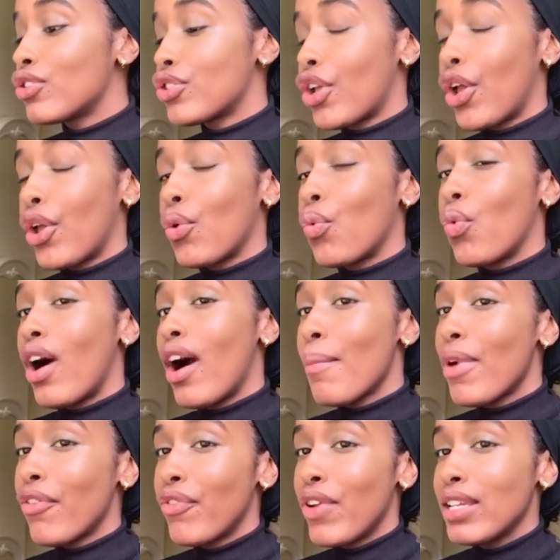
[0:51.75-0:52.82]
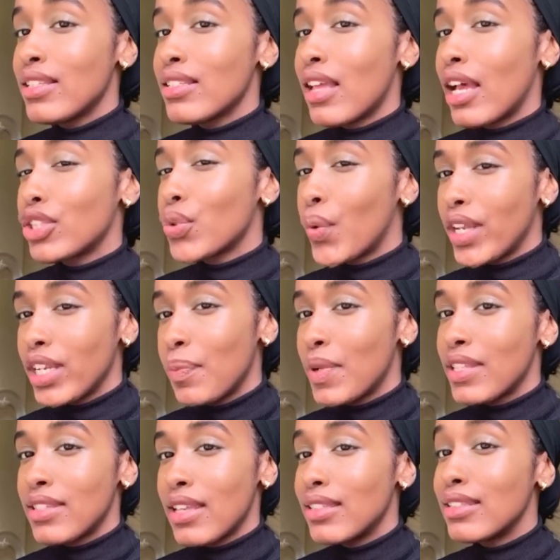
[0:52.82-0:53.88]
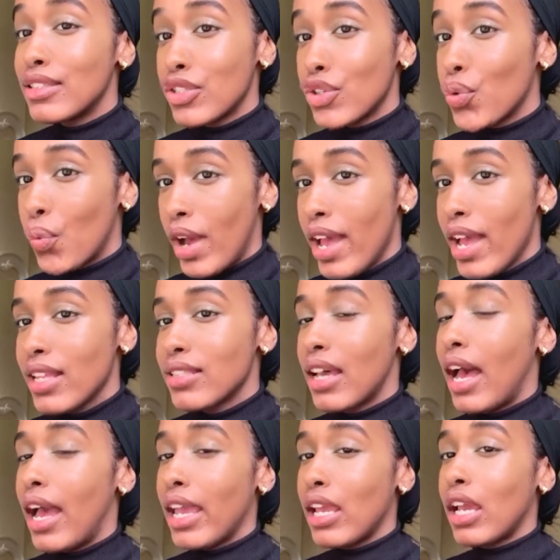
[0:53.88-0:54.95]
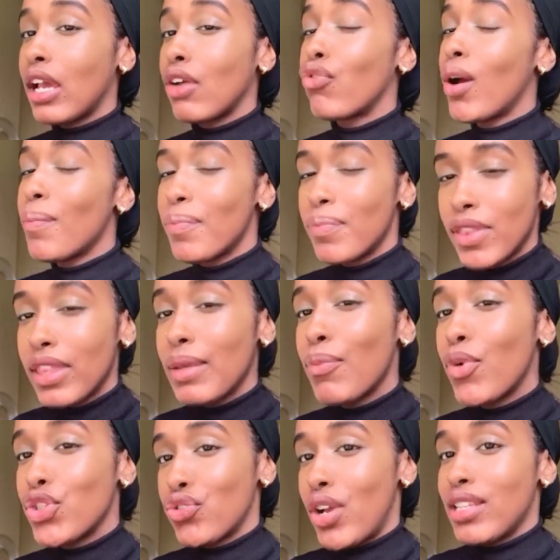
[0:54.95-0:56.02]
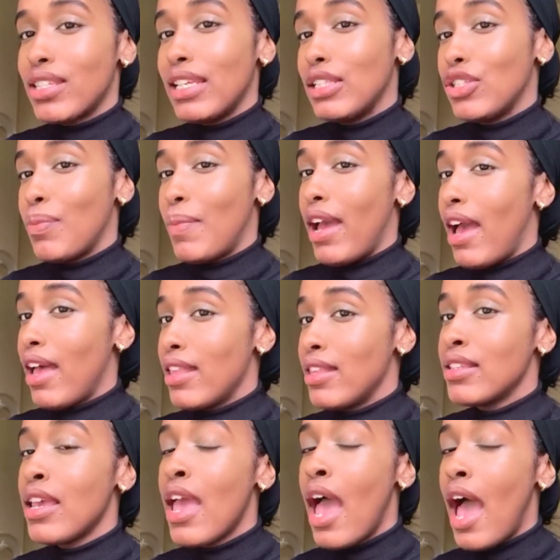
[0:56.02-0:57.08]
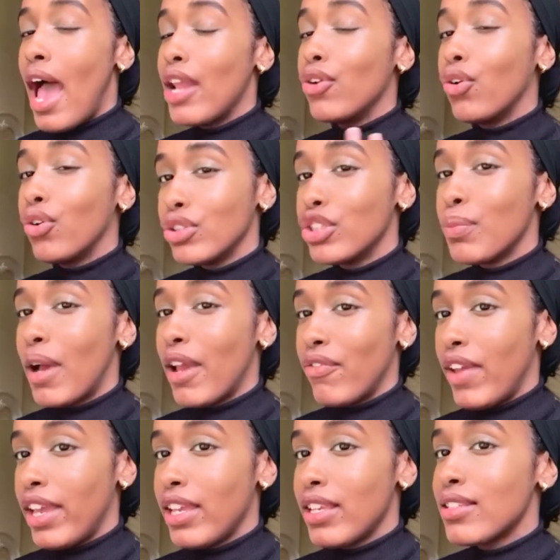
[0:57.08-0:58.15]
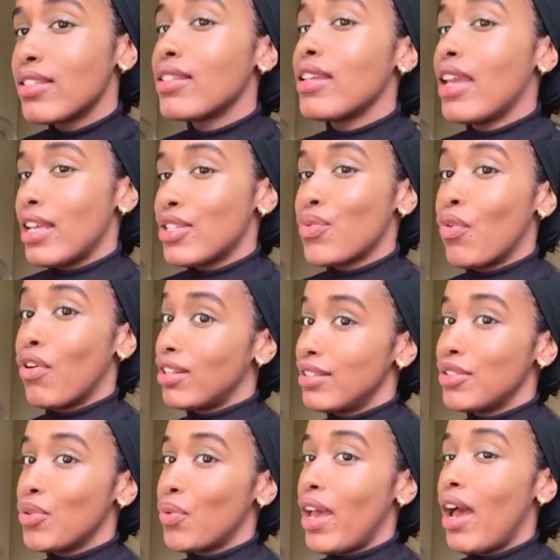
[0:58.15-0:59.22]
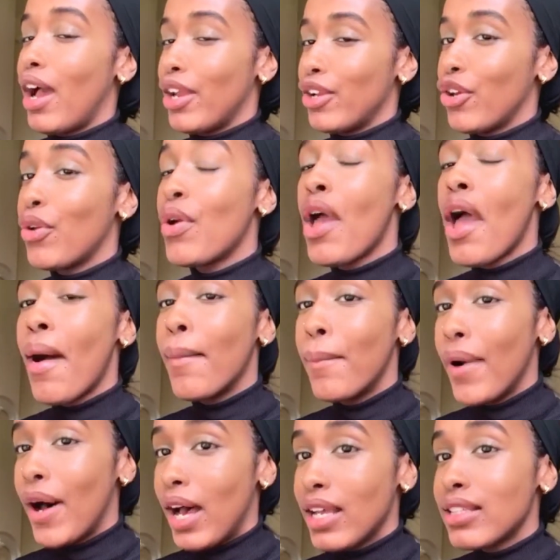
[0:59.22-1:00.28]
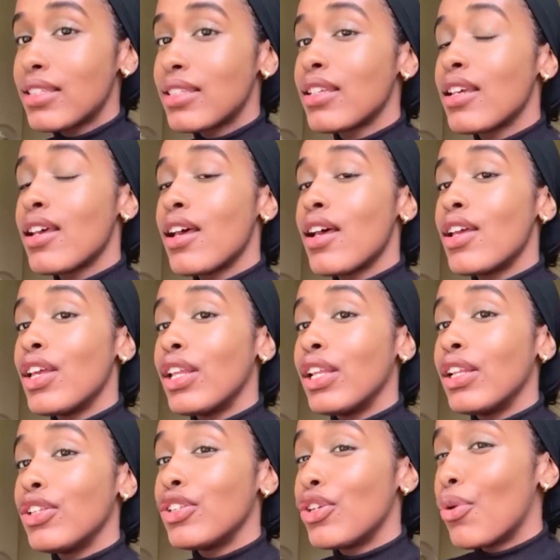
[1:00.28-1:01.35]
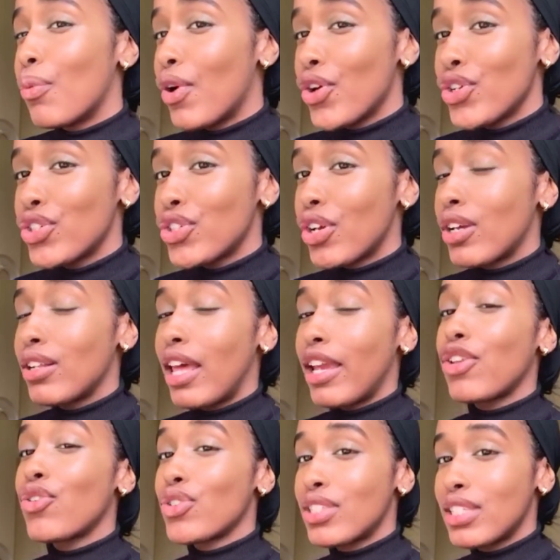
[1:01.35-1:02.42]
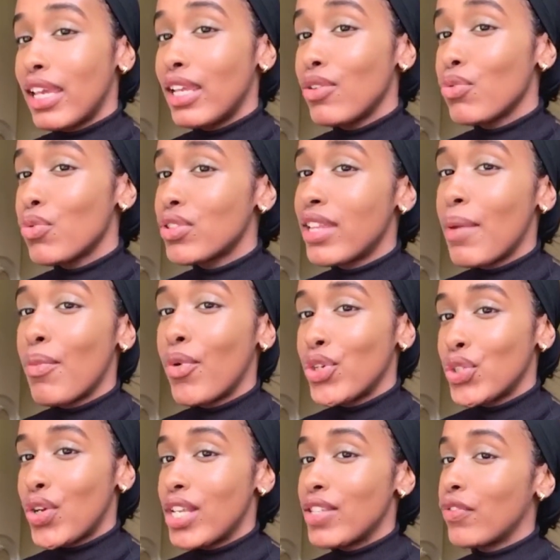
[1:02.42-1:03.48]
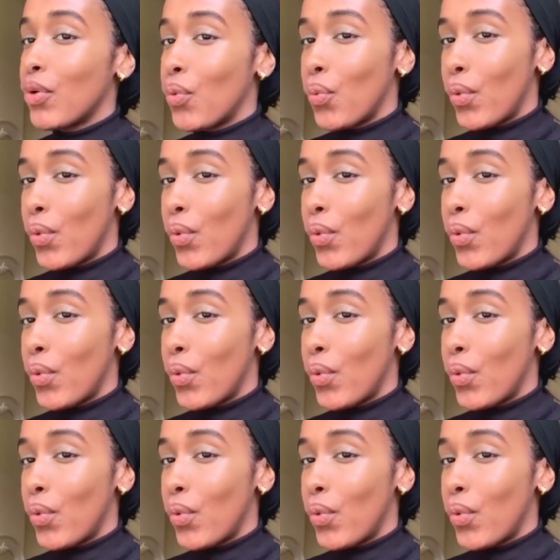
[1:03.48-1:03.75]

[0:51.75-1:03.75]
so while my face is like 20% still wet, I rub the moisturizer into my hands and onto my face. Yes, while it's still wet, I know. But your moisture, like your skin will stay moisturized for